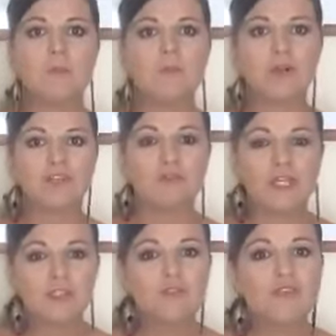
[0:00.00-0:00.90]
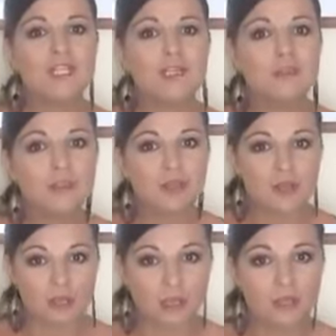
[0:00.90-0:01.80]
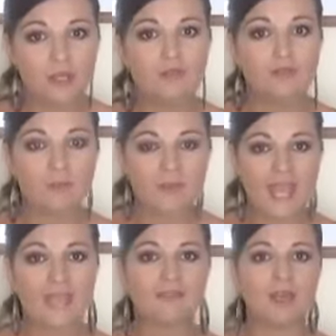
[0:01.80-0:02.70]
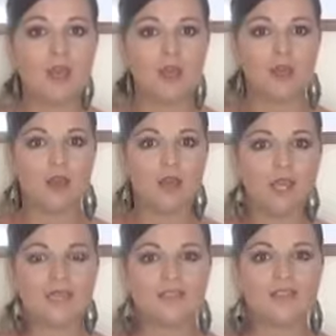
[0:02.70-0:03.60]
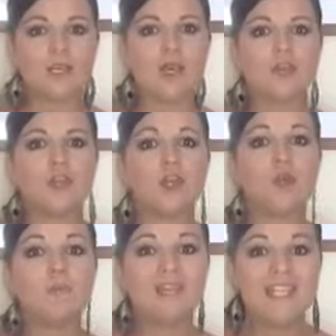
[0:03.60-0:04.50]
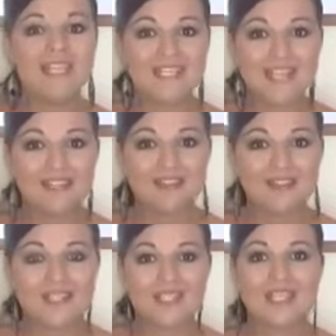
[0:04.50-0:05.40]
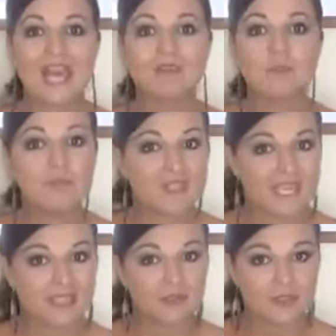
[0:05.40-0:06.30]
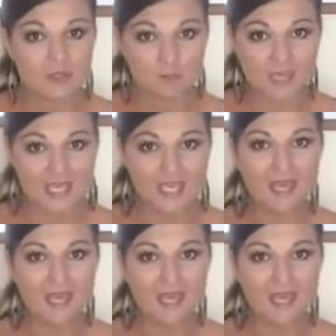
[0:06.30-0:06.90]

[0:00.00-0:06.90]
But what you will learn from that is the complete sentences, how the presenters speak.